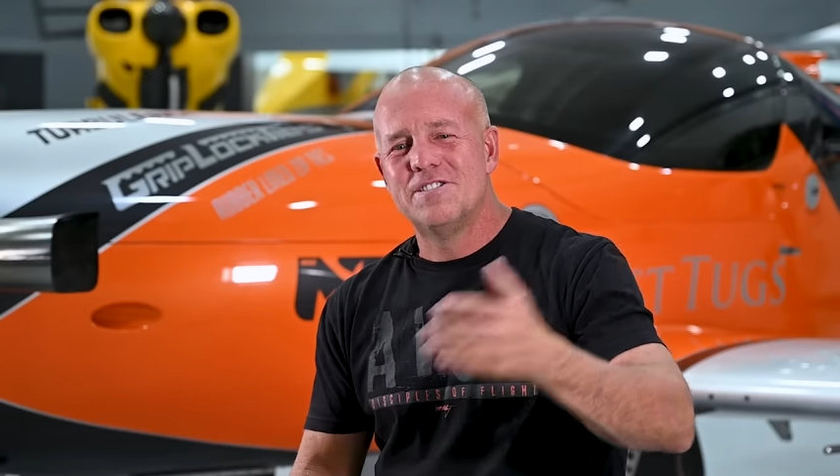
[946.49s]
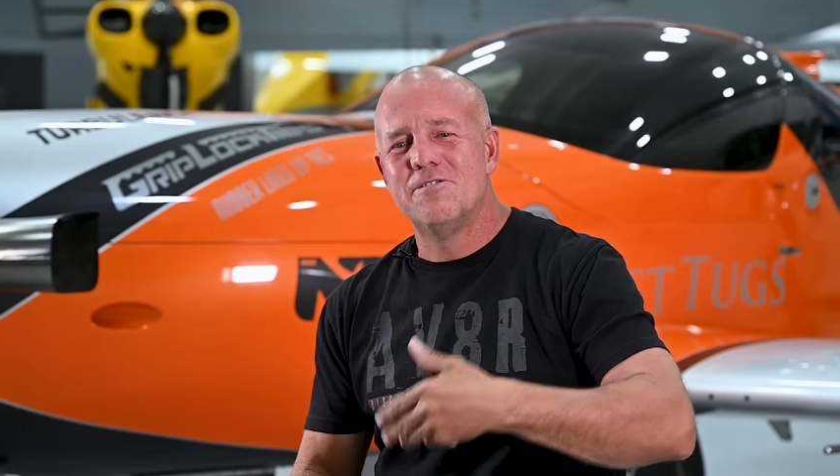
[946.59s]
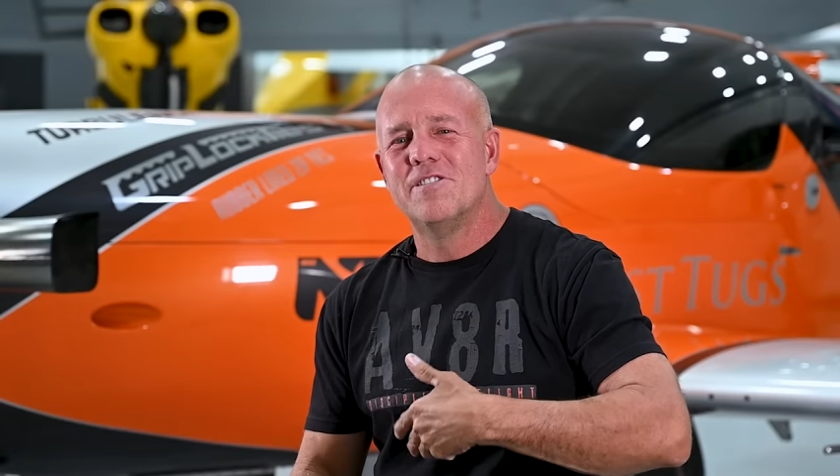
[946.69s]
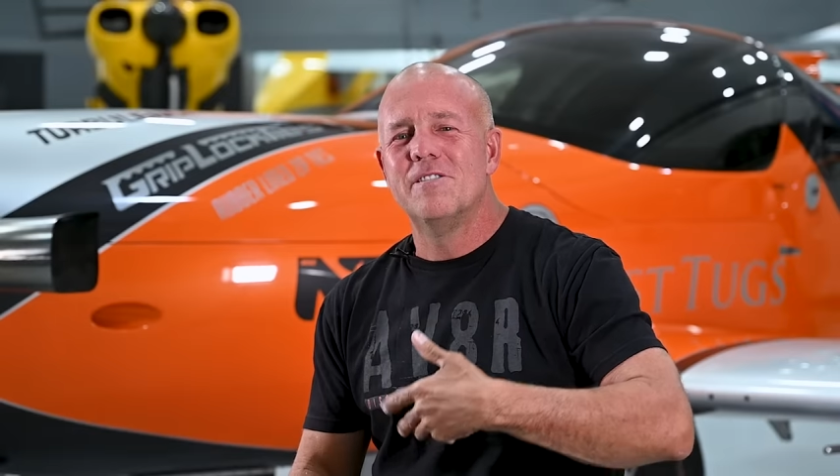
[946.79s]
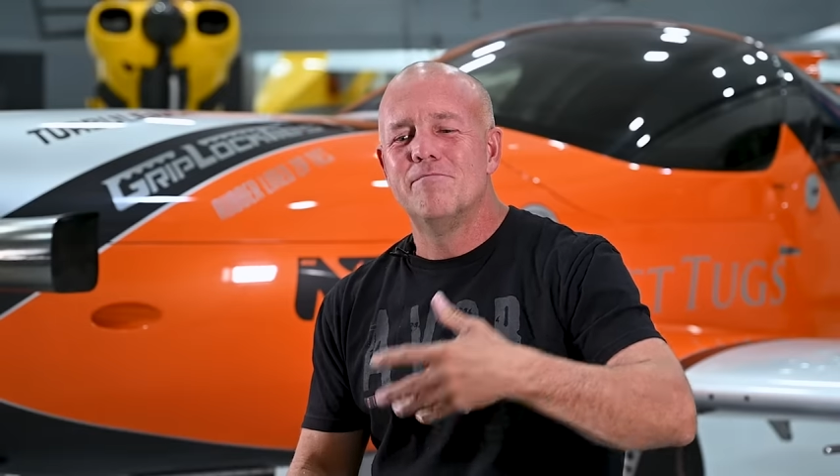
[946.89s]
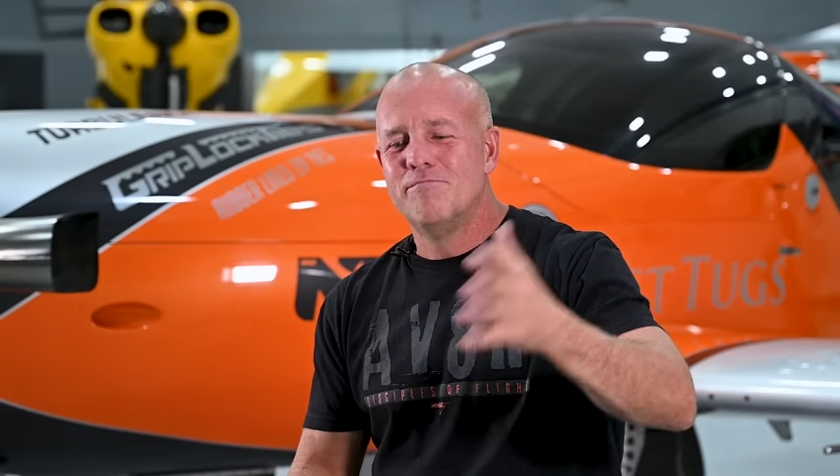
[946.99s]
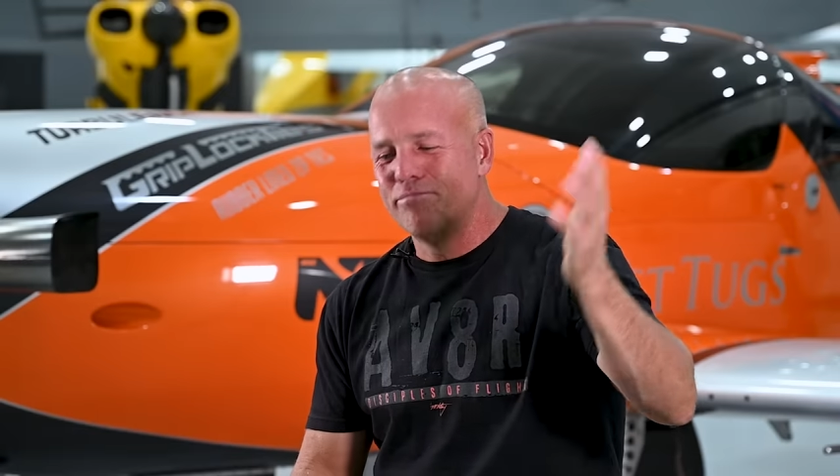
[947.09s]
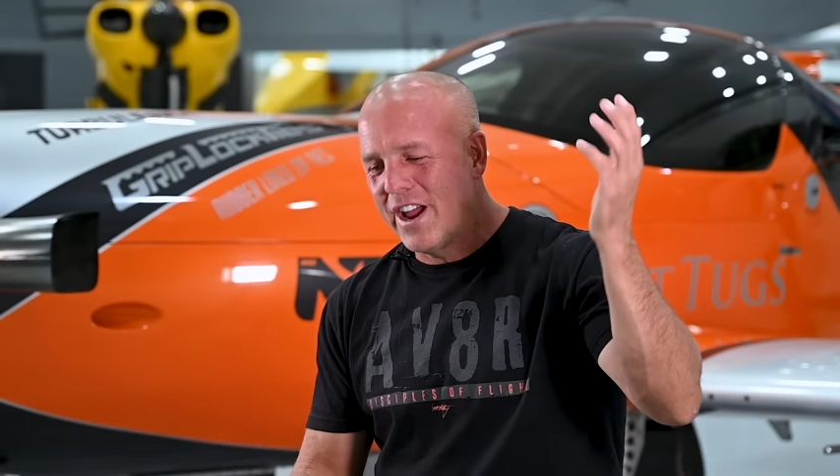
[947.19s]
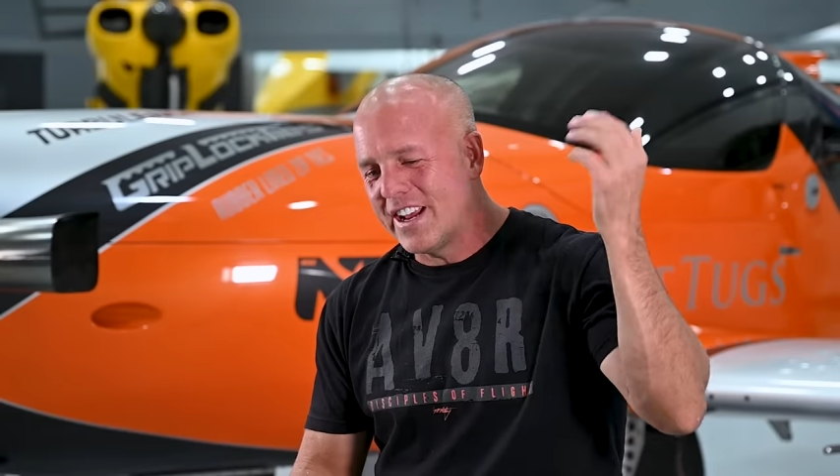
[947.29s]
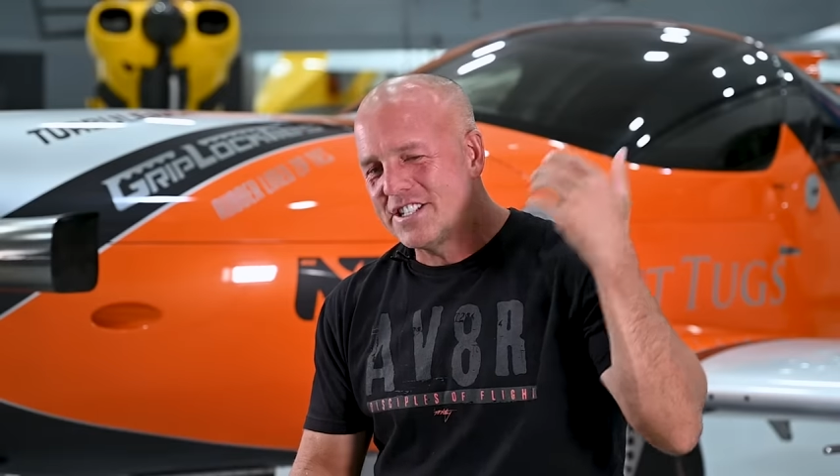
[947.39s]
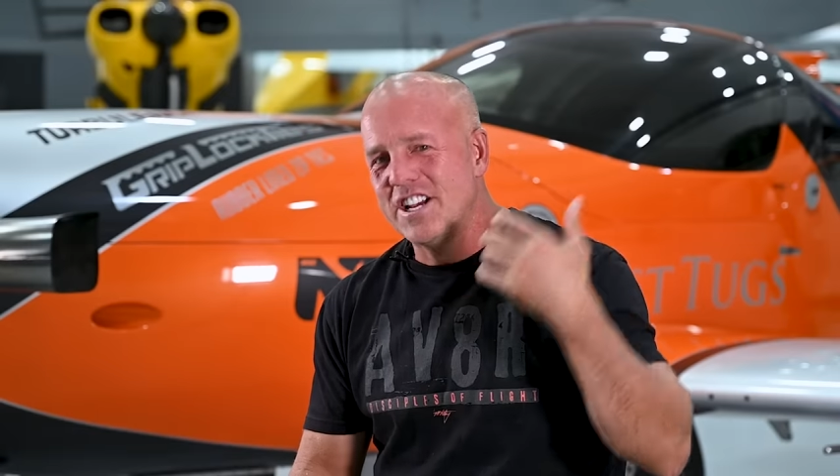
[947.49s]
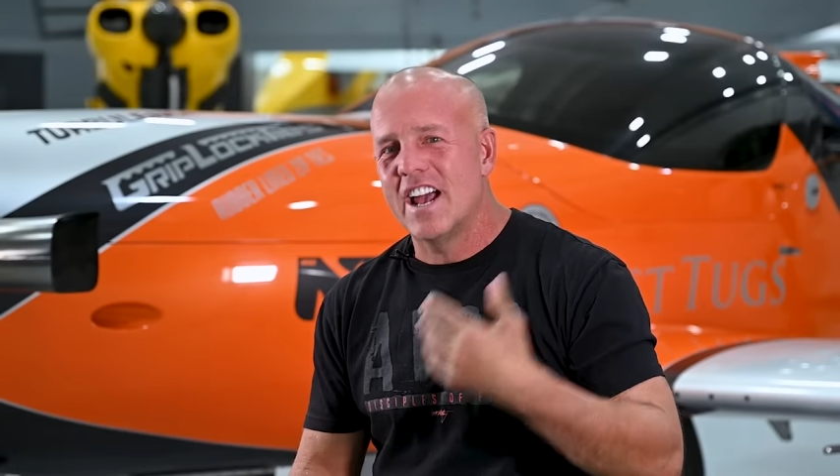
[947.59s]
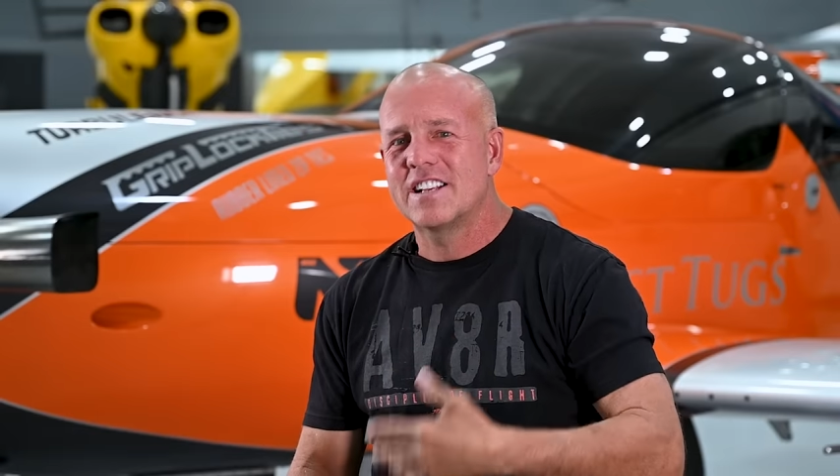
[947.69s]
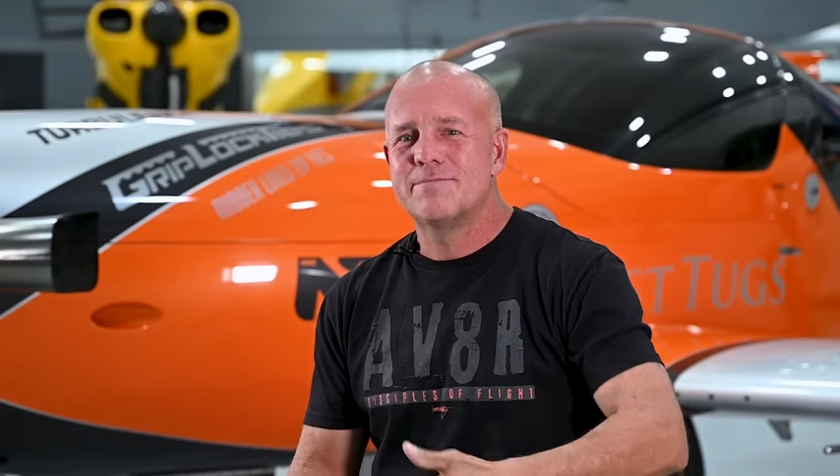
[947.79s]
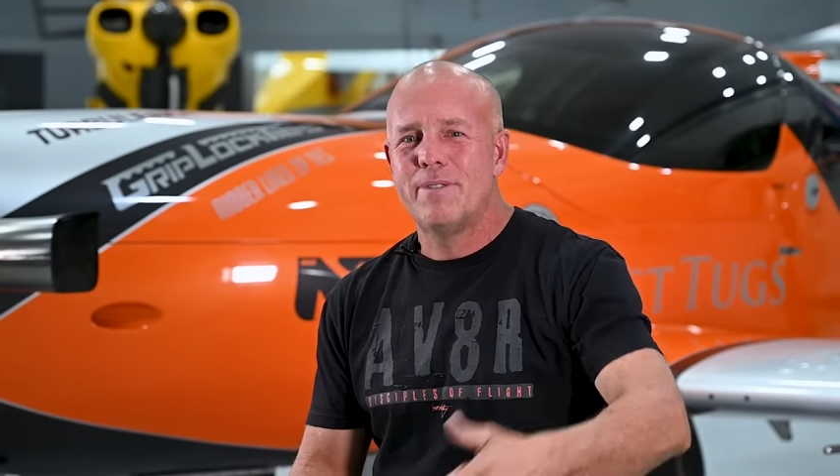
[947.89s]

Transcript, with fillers: doing the brake checks,